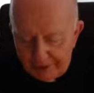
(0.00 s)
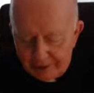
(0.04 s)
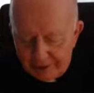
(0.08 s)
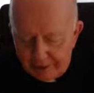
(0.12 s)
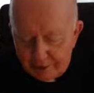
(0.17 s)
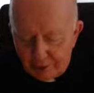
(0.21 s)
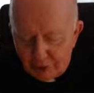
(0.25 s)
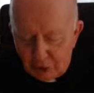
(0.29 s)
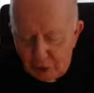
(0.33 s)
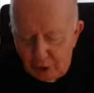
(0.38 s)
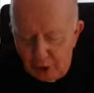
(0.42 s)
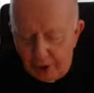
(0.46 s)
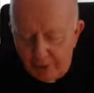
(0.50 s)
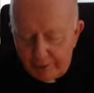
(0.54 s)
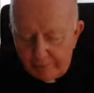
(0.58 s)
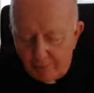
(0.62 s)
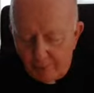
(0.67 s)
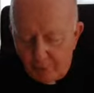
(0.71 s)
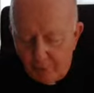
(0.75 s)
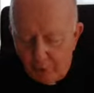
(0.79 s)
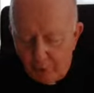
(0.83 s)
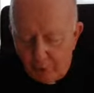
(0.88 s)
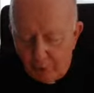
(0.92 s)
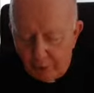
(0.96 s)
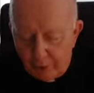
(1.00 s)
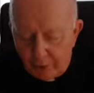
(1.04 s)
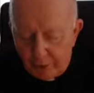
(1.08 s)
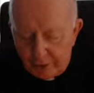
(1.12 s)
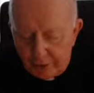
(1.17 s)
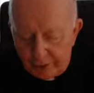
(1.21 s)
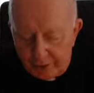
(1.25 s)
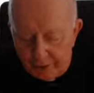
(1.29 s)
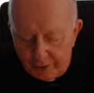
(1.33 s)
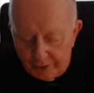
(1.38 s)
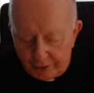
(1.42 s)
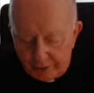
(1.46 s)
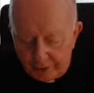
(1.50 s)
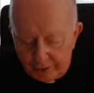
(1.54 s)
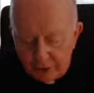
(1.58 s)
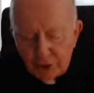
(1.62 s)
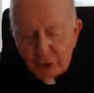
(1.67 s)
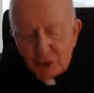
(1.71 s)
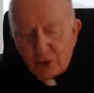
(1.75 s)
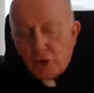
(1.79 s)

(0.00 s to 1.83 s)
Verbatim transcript: there was a lot more than